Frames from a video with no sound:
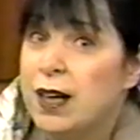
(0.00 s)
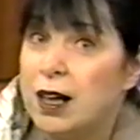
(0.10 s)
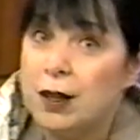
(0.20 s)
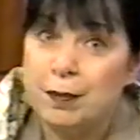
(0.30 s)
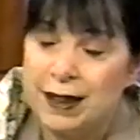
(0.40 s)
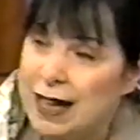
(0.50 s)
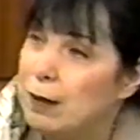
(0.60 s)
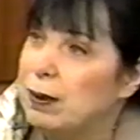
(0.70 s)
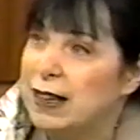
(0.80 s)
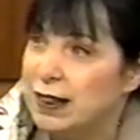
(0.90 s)
um,
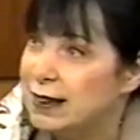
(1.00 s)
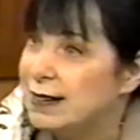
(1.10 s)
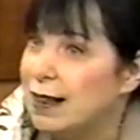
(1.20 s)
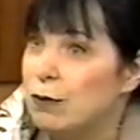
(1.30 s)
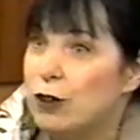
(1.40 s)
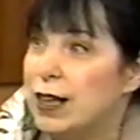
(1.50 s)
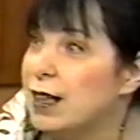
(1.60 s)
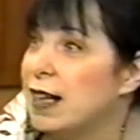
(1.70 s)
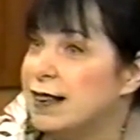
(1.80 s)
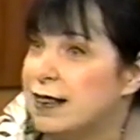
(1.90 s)
gambling in the same way
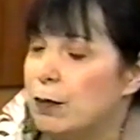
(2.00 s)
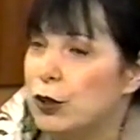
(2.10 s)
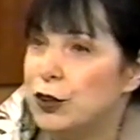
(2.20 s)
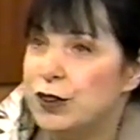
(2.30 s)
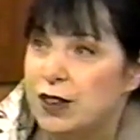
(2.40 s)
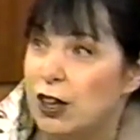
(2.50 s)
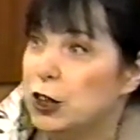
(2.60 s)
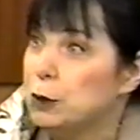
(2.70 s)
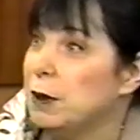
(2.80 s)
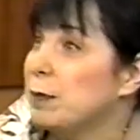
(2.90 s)
as someone who's
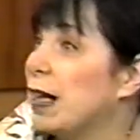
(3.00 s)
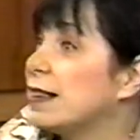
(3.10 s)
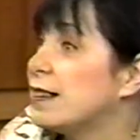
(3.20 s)
knowledgeable about